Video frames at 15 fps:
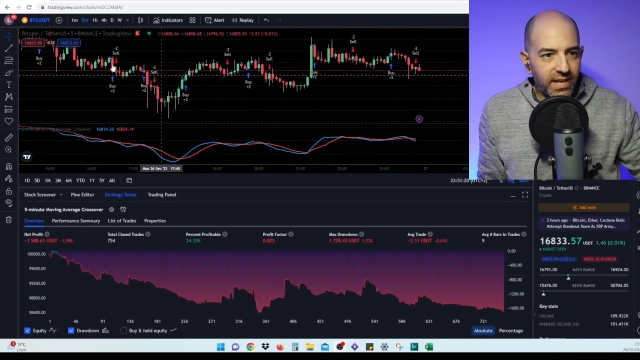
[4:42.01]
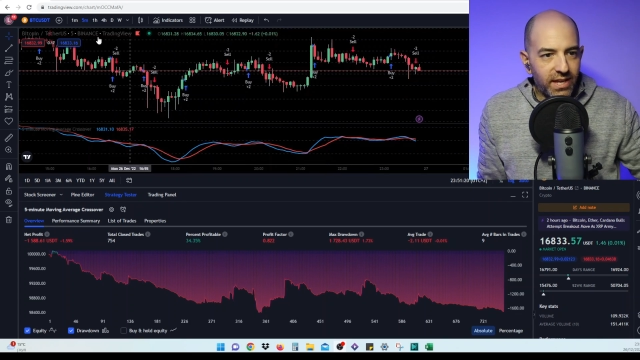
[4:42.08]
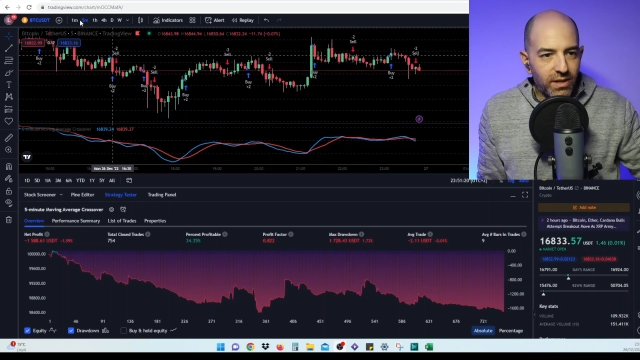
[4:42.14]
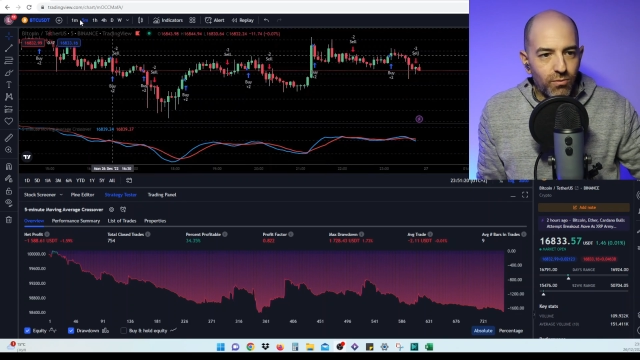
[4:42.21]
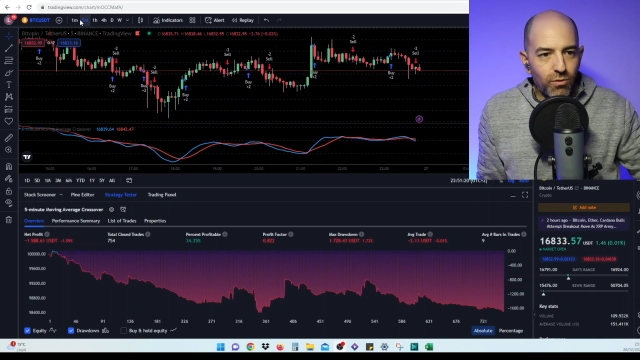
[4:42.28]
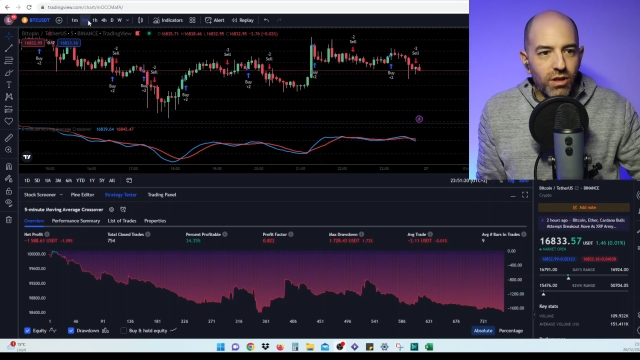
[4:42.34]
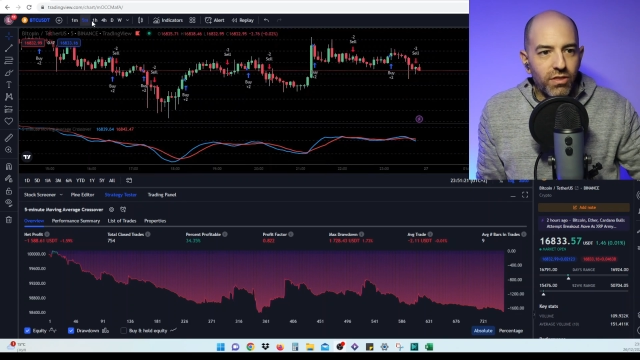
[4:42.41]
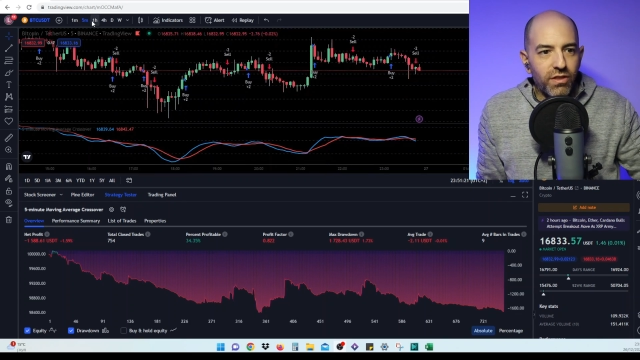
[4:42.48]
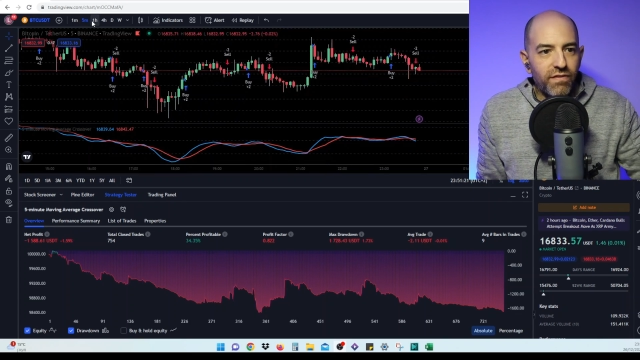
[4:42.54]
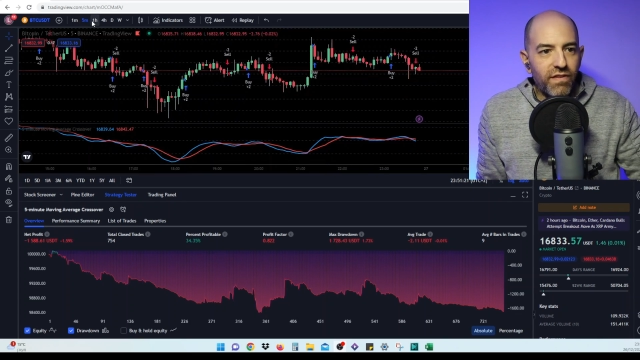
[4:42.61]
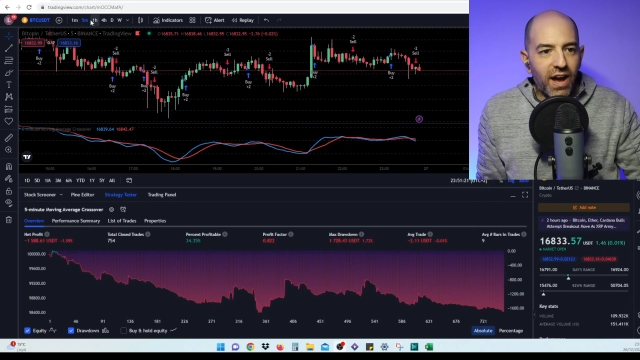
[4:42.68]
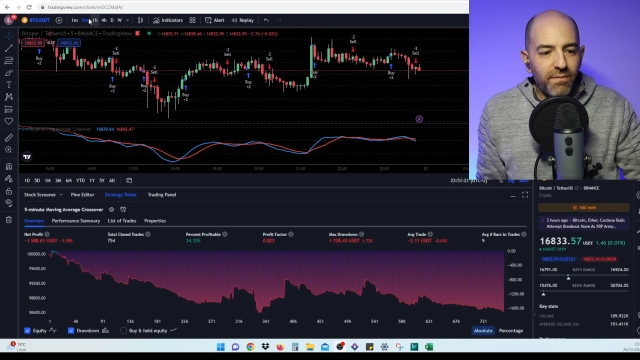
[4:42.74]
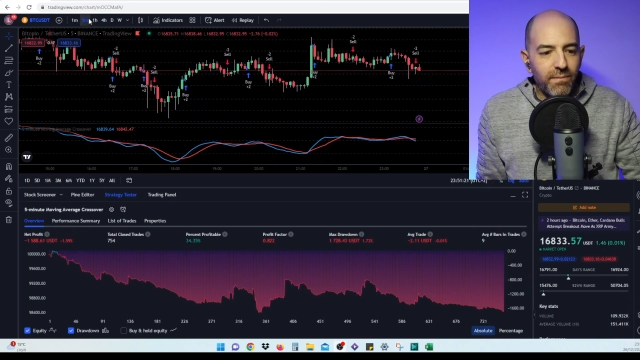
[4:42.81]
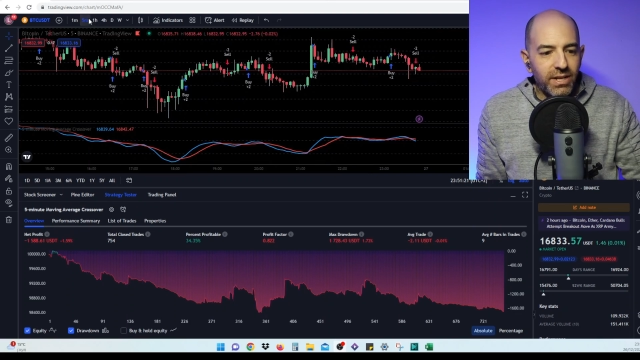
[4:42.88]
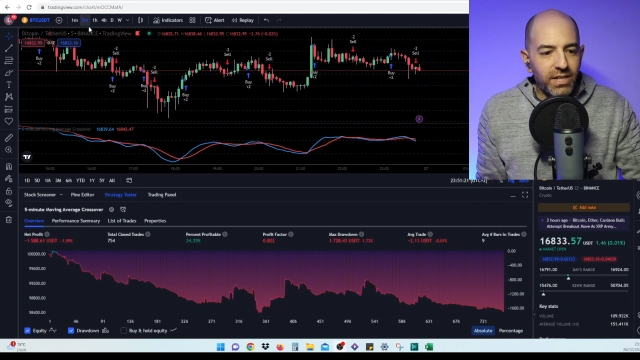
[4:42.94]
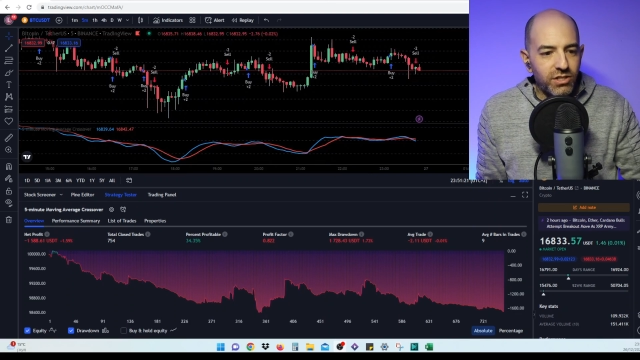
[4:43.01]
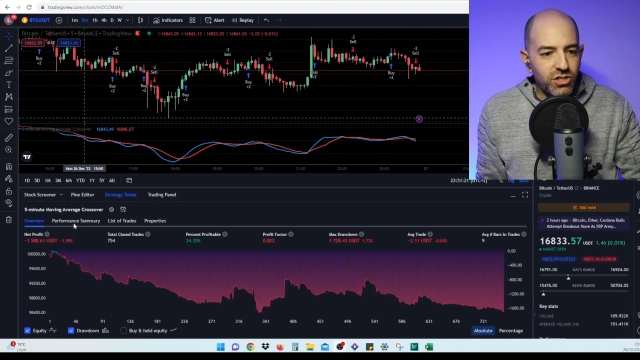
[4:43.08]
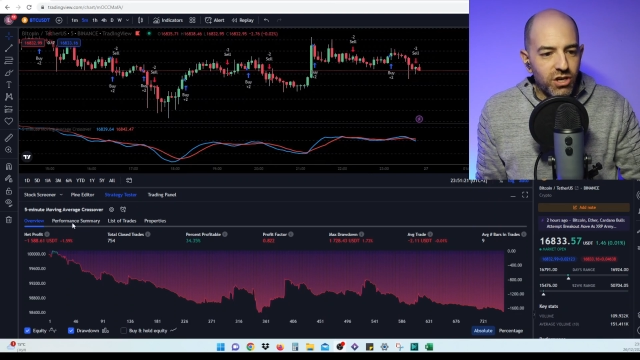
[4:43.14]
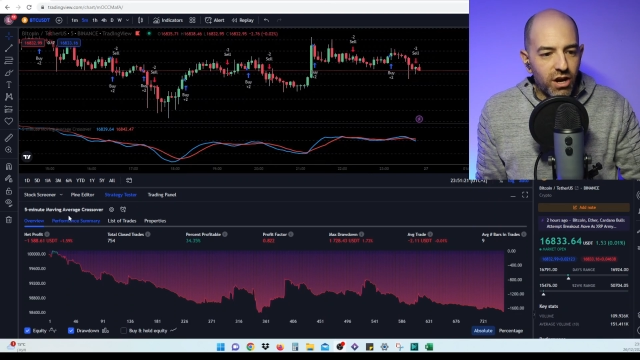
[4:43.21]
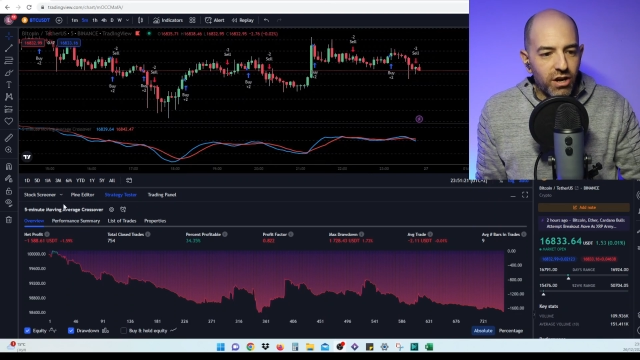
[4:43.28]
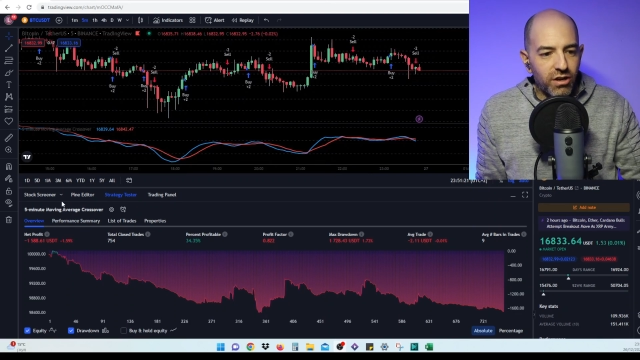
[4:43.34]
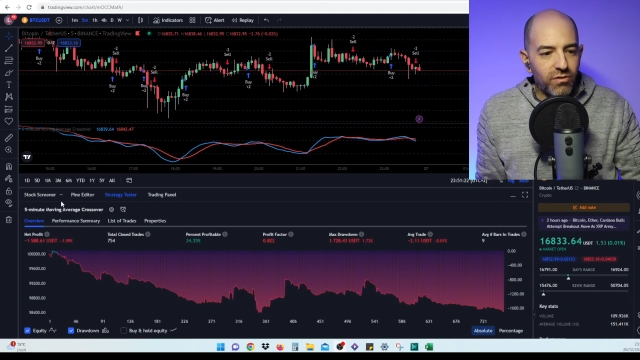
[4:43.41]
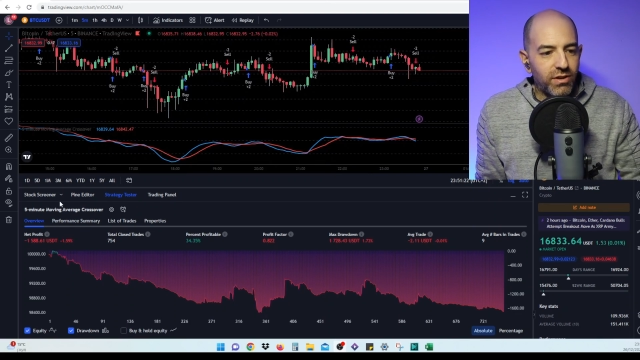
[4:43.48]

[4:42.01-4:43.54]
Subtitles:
We're on the 5-minute chart, right?